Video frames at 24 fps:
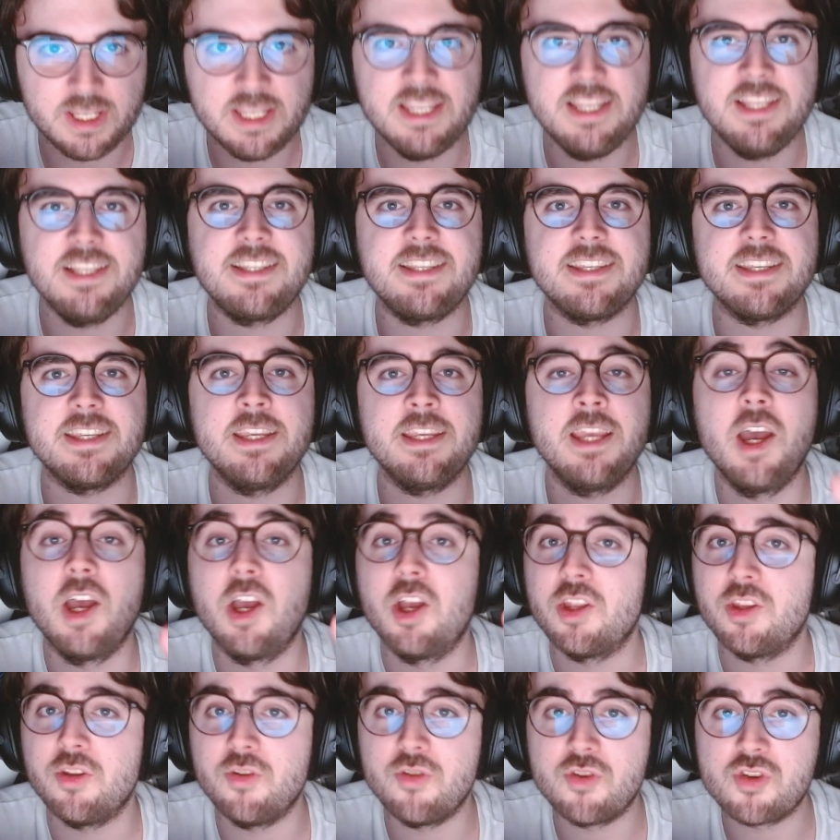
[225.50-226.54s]
easy.
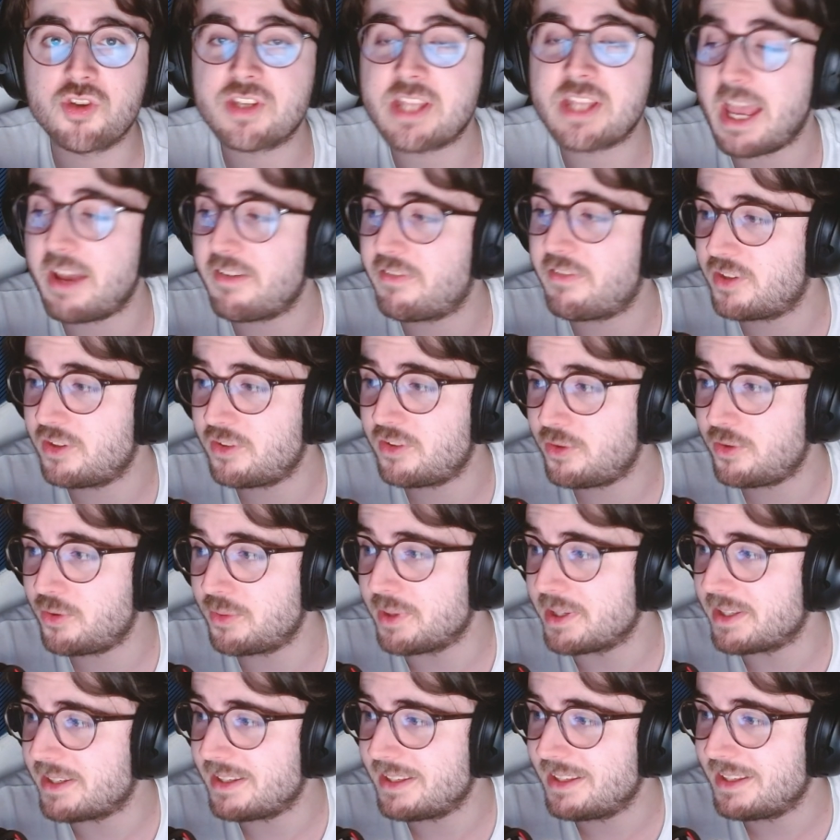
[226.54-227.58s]
You just have to
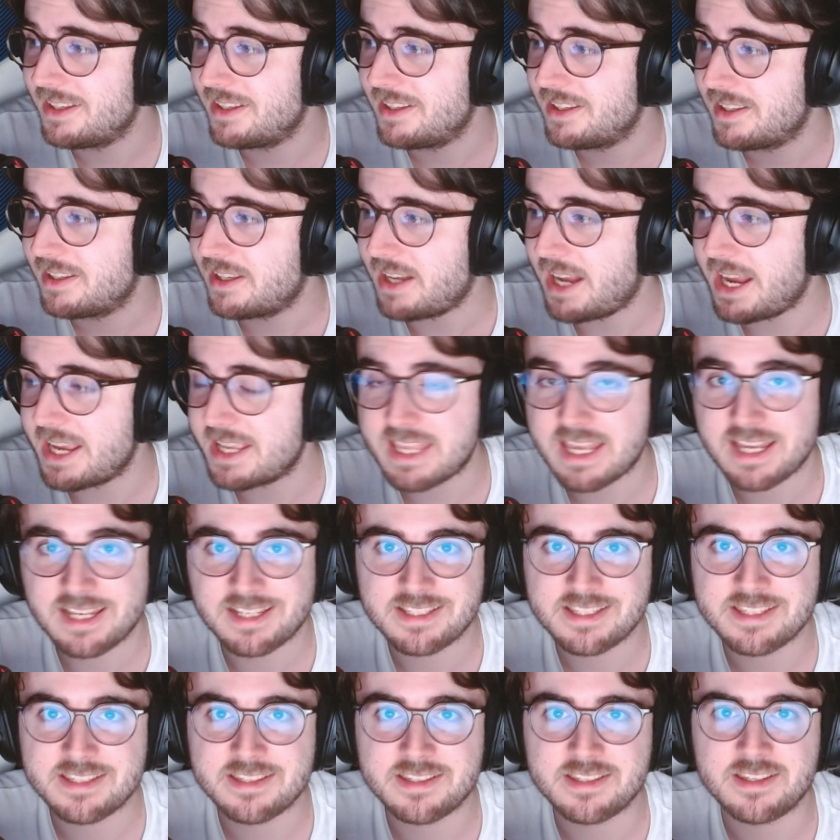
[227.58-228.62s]
do it, I
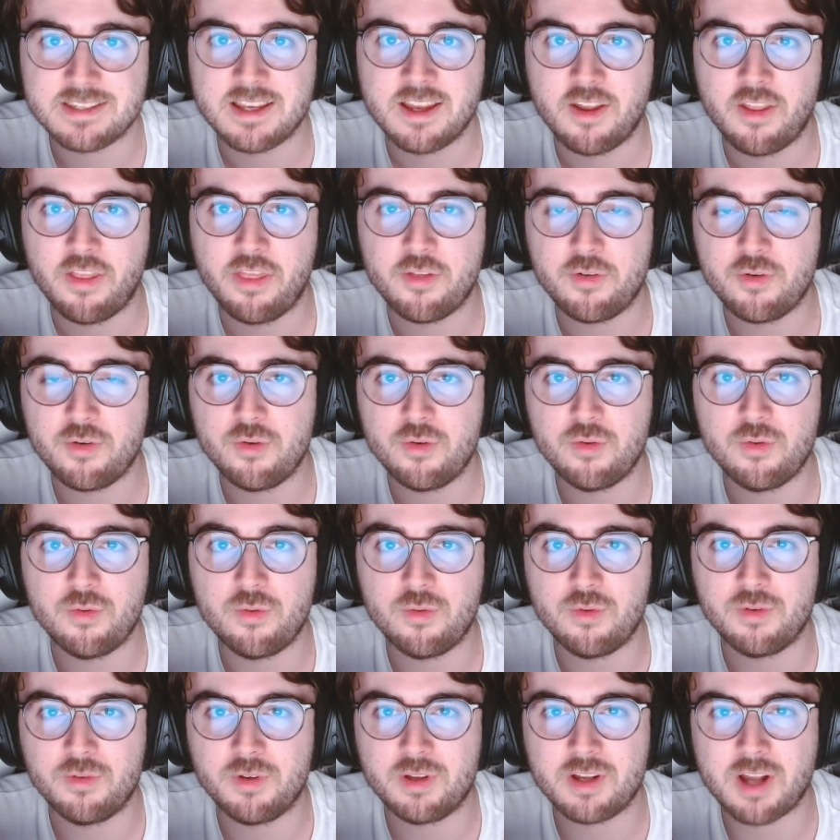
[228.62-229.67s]
guess,
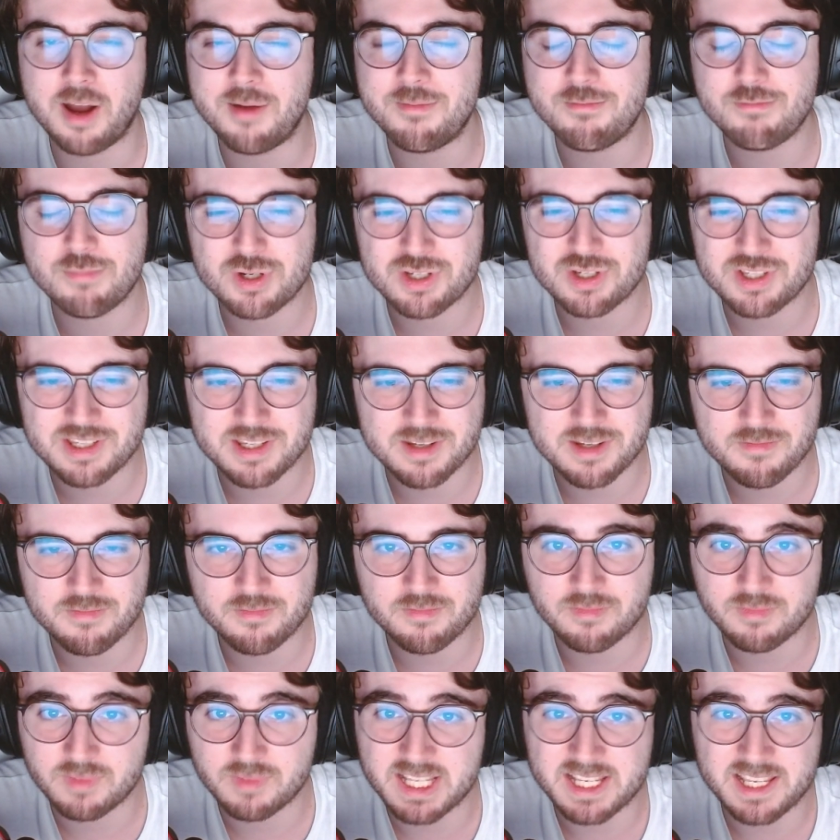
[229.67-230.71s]
through
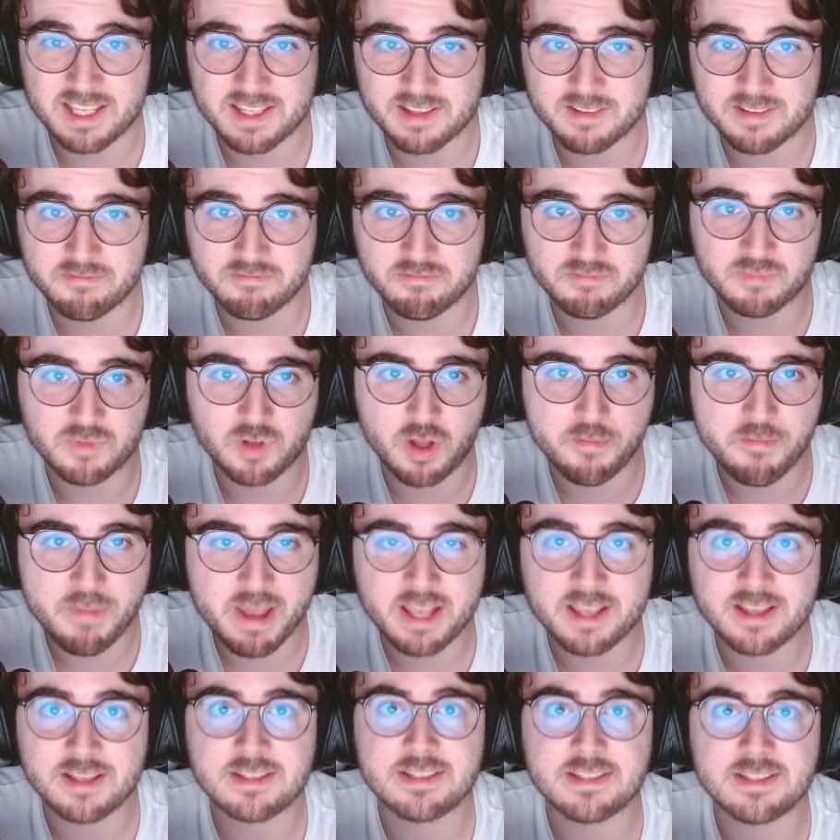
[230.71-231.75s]
cumbersome, like
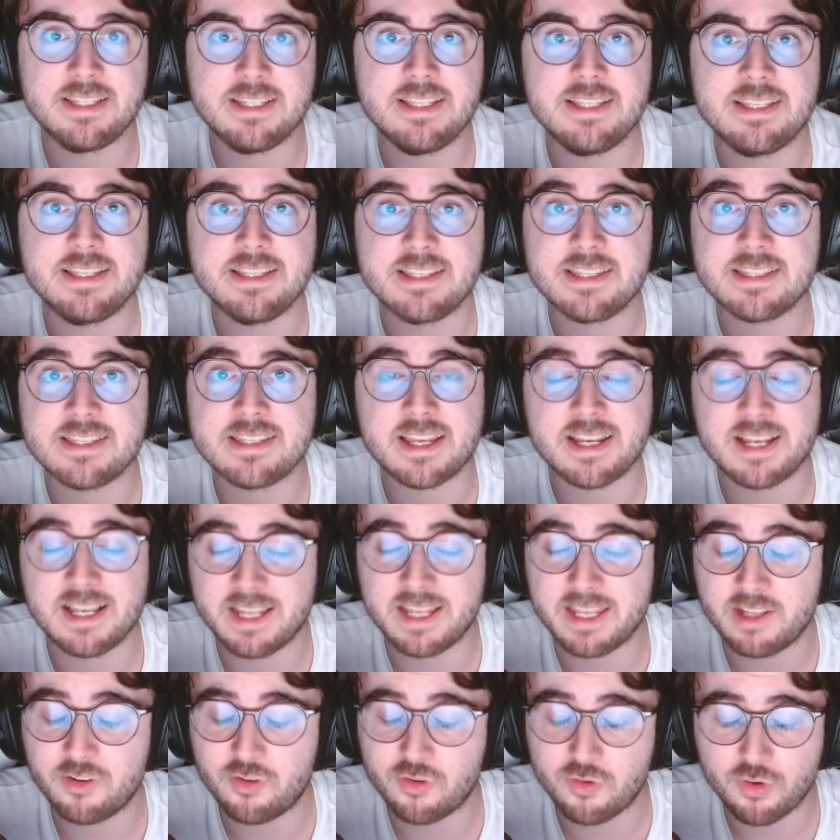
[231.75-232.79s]
Omega Ceases said,
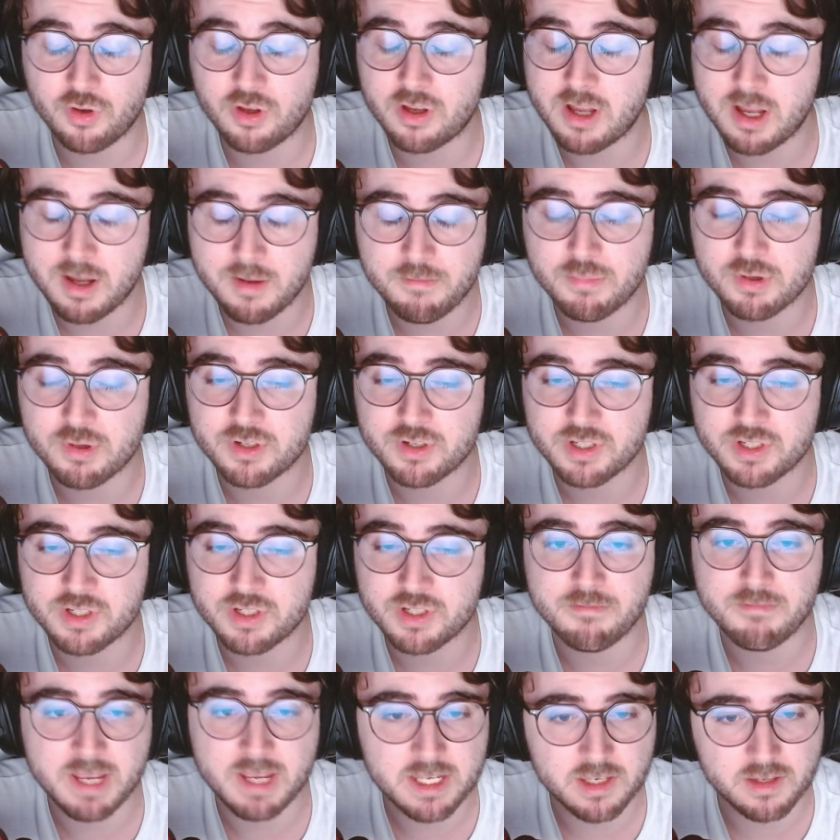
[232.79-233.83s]
like through
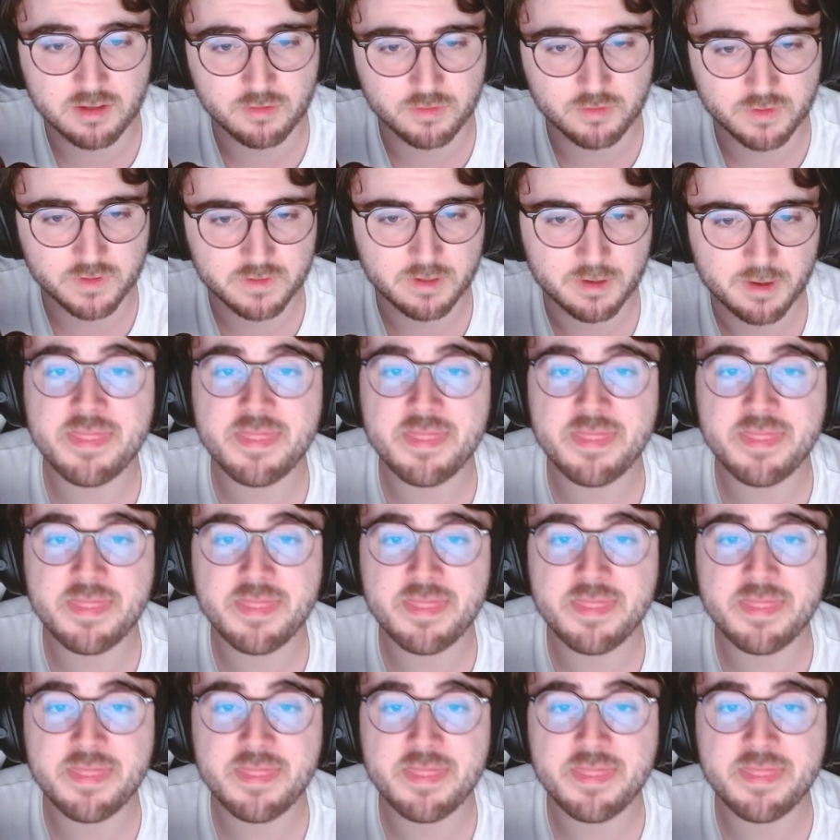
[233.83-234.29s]
cumbersome menus.